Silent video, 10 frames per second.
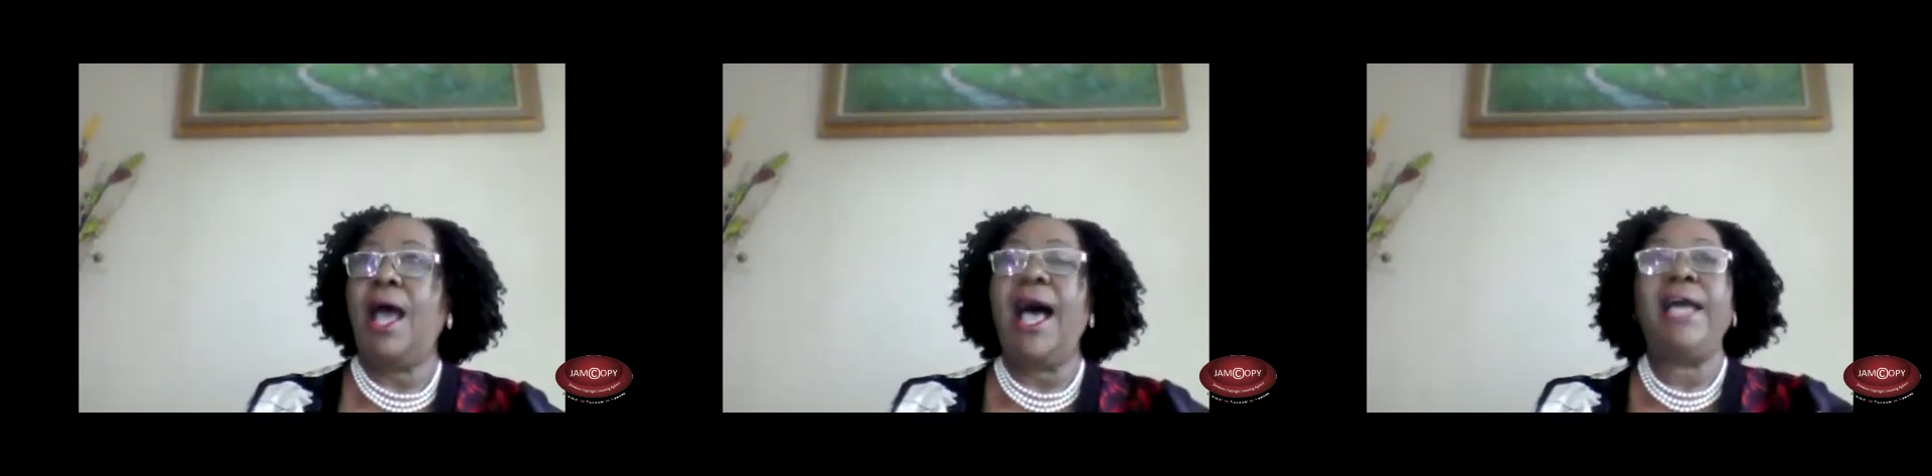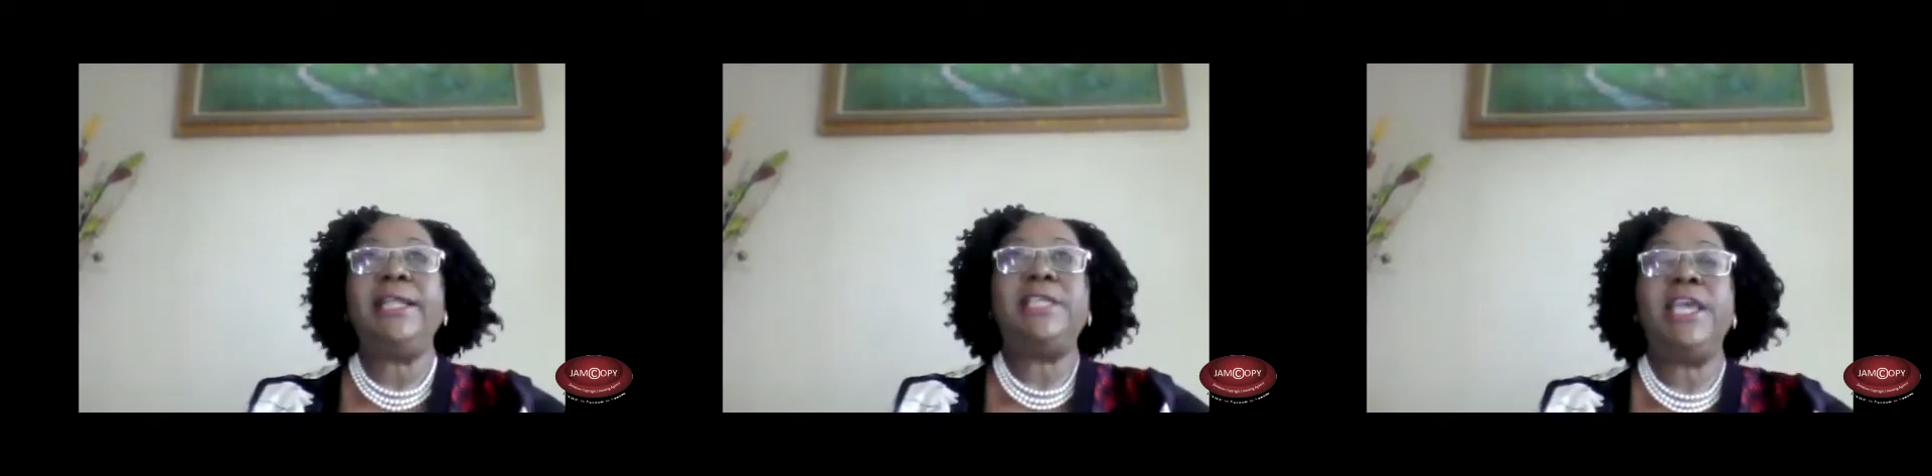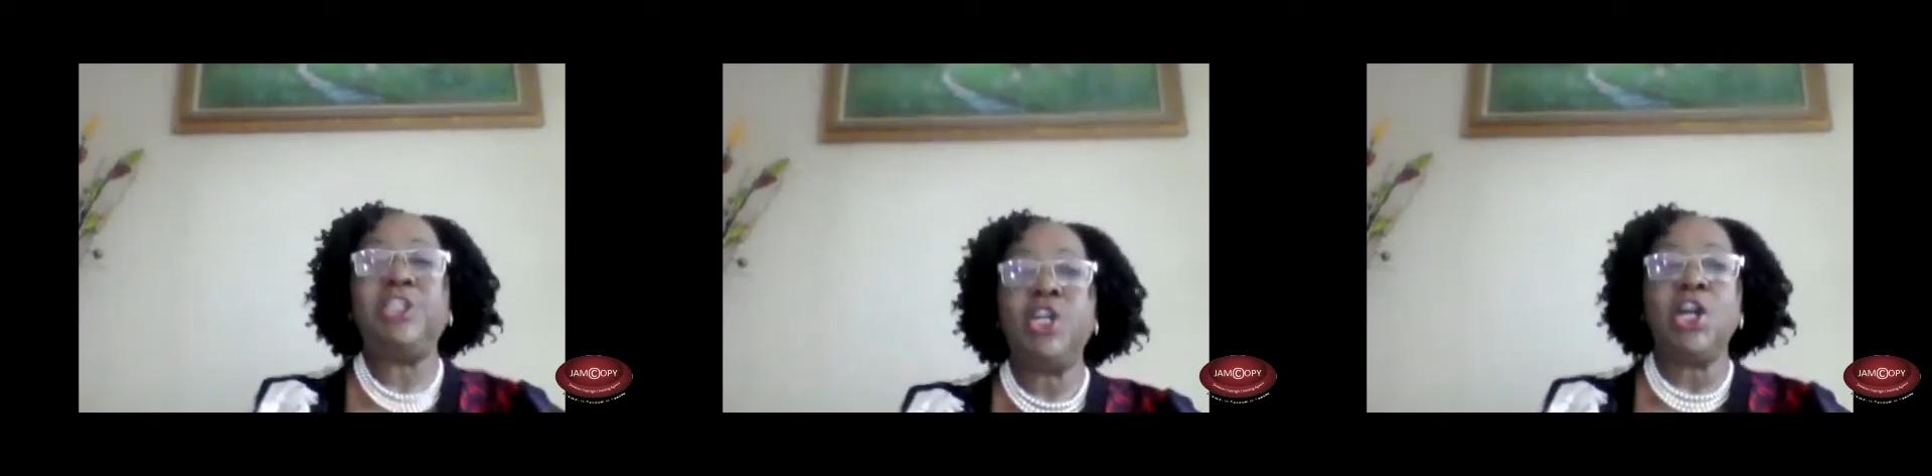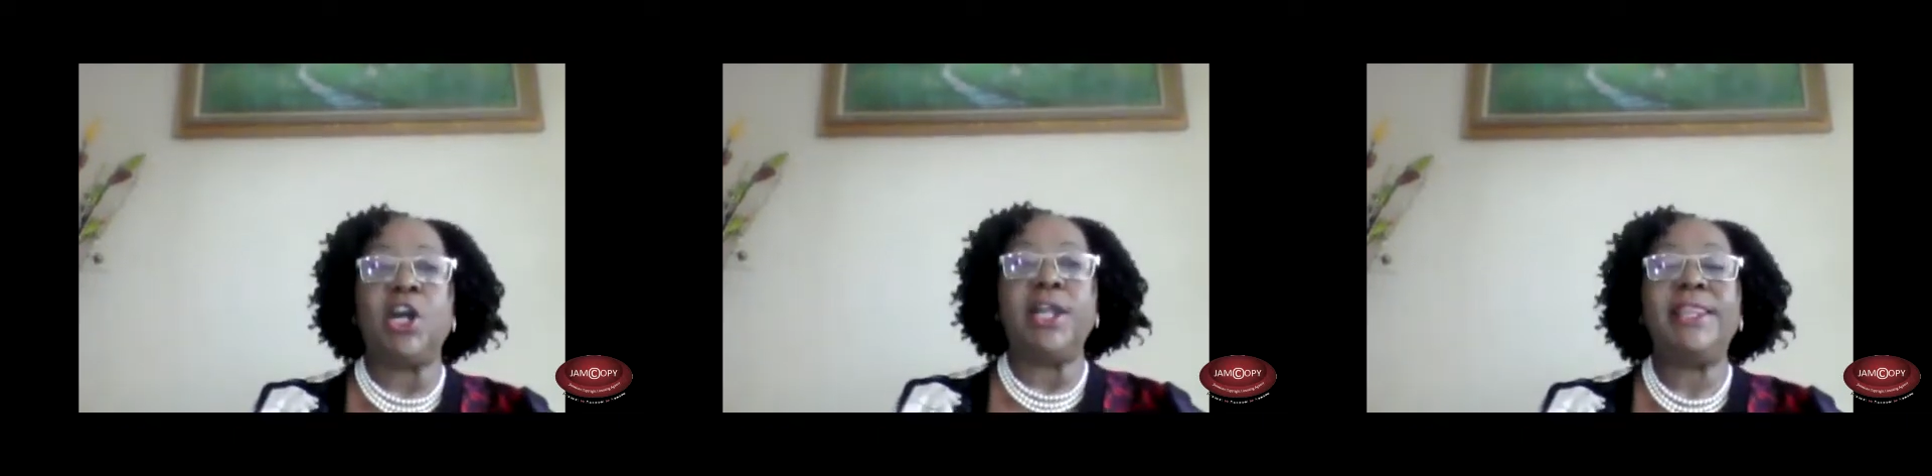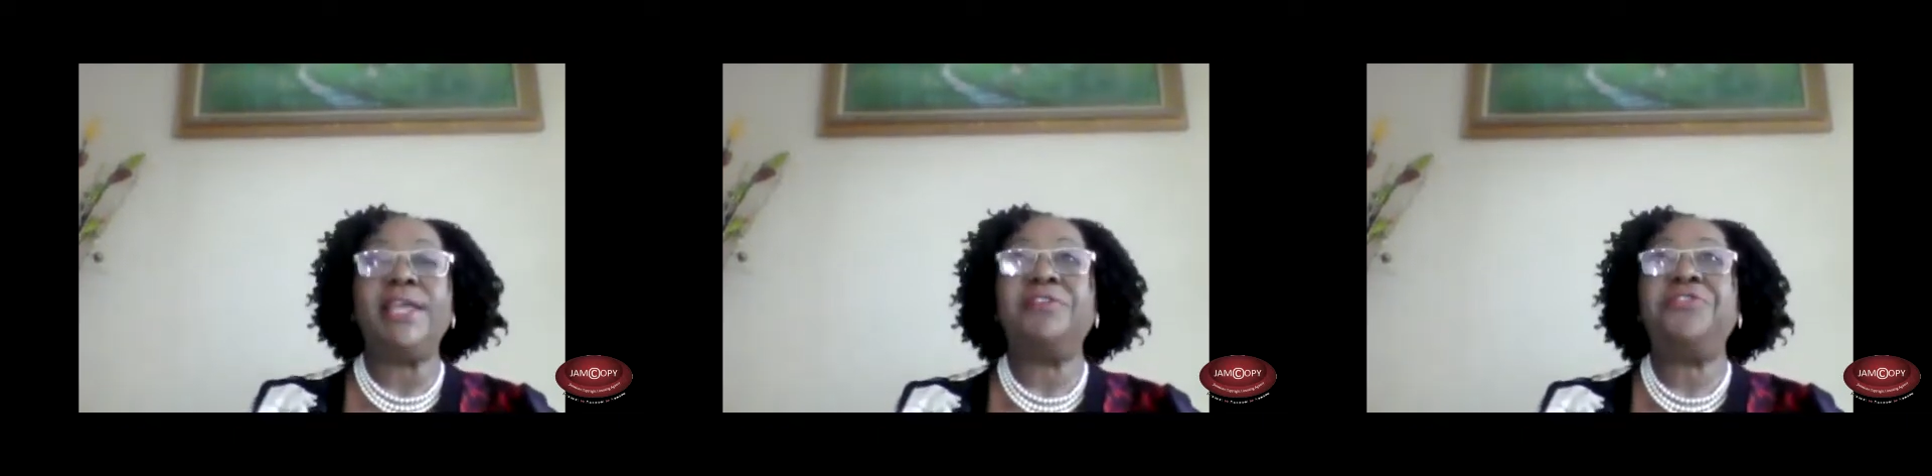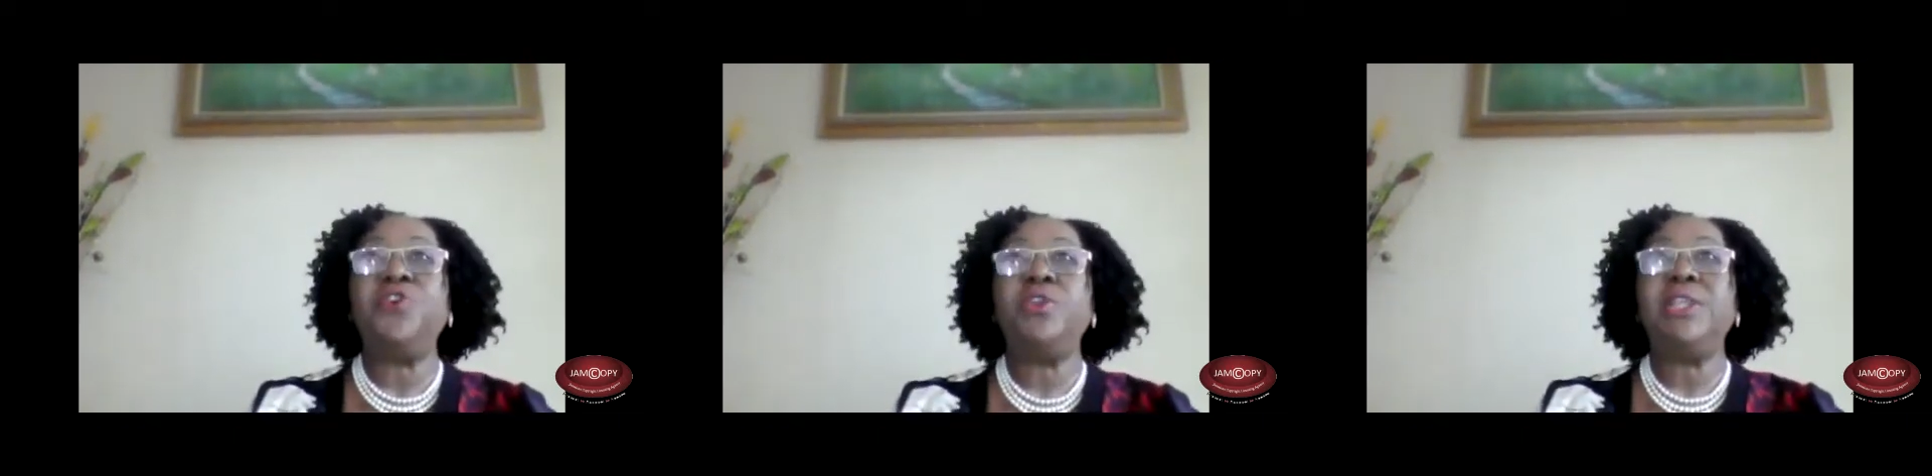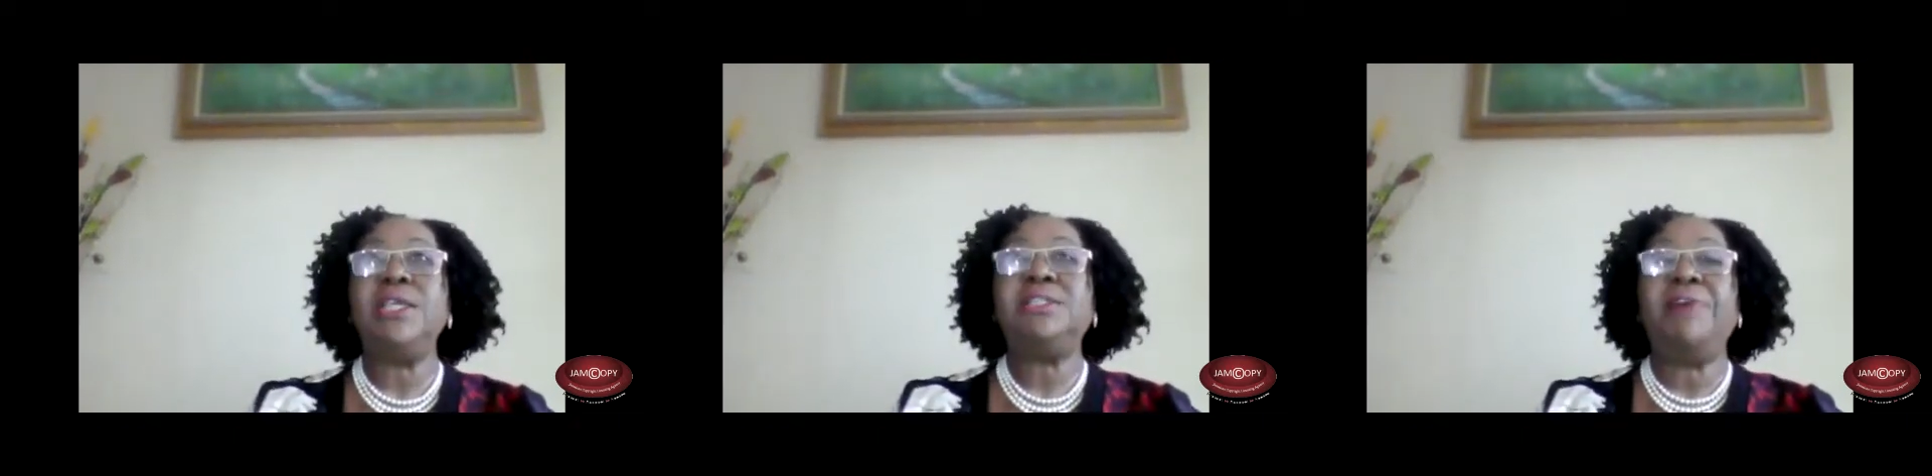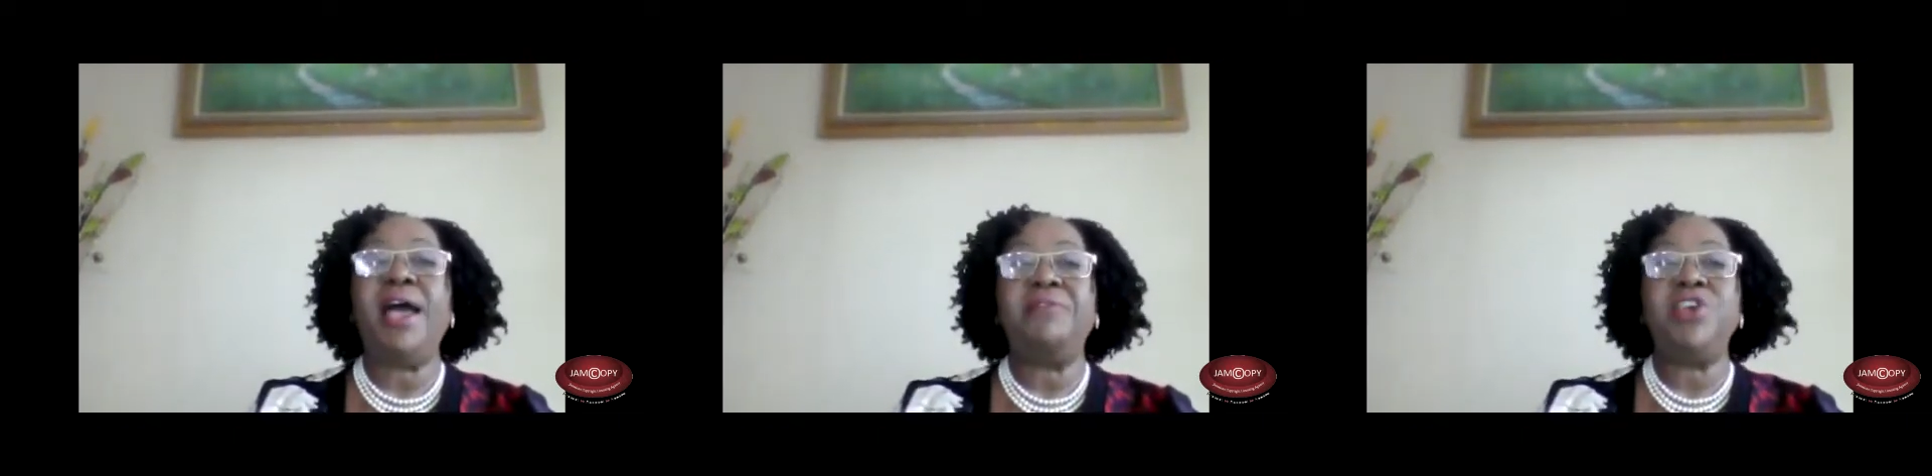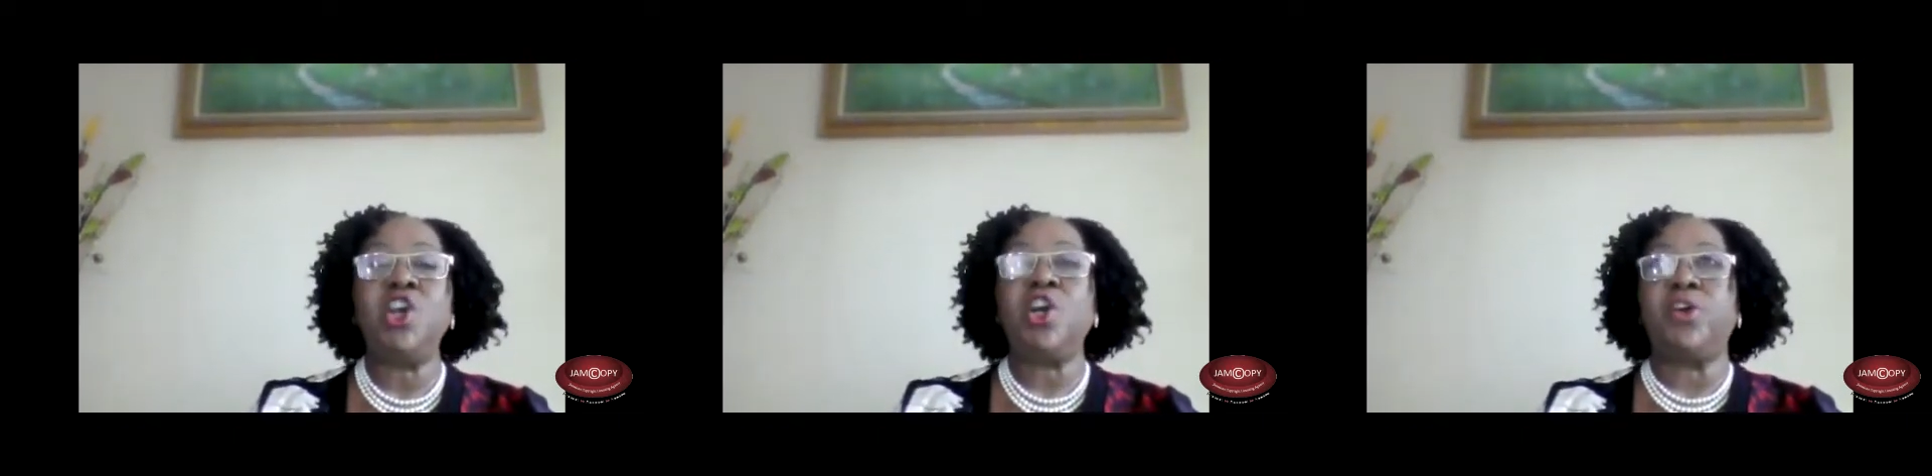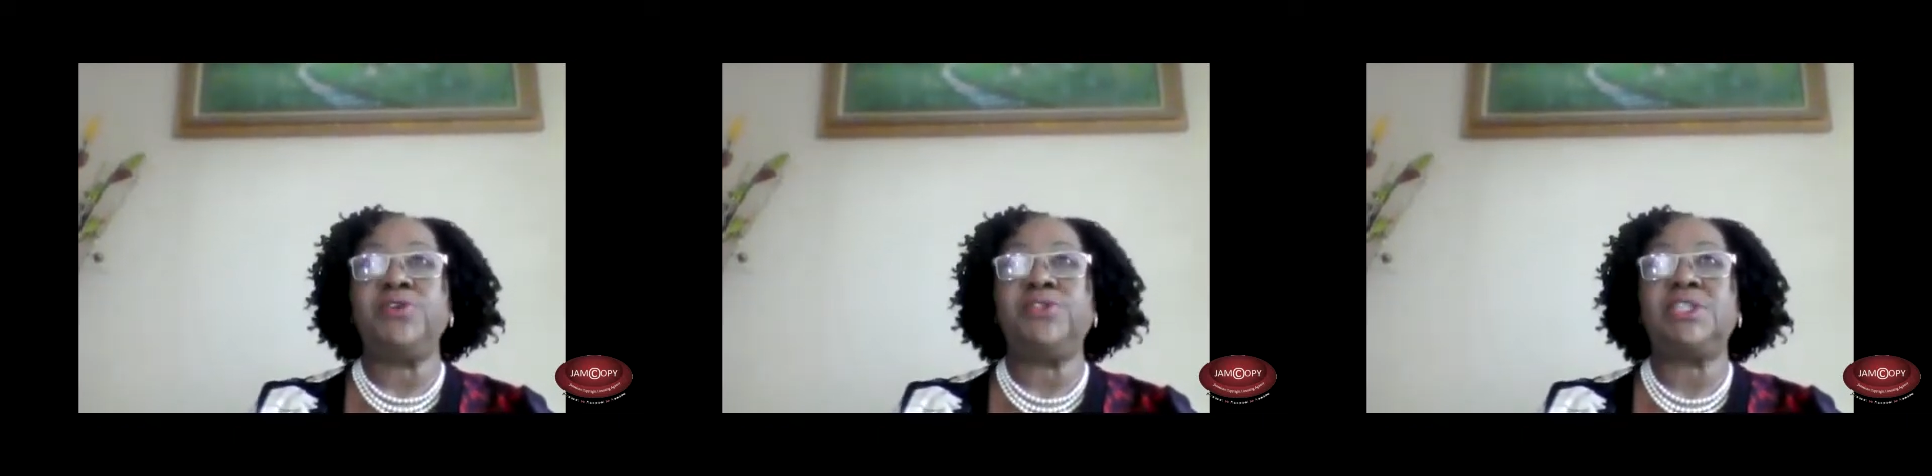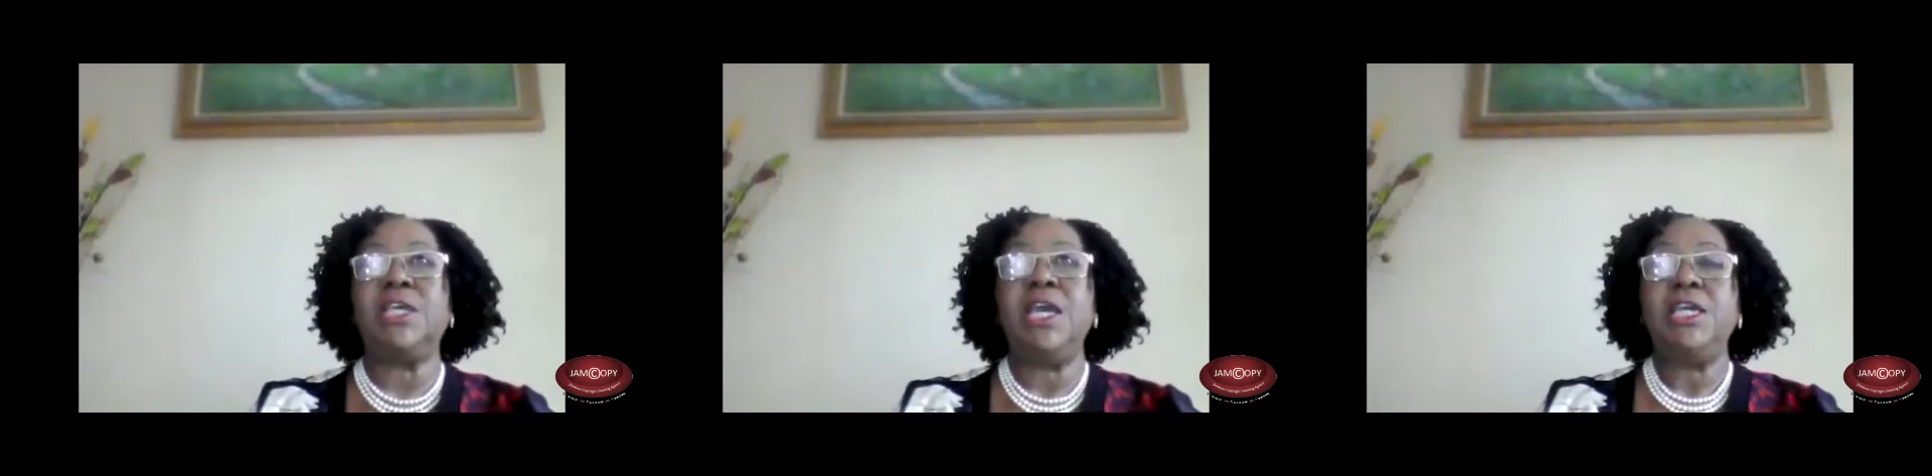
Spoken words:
And it hit her that for these 5 years,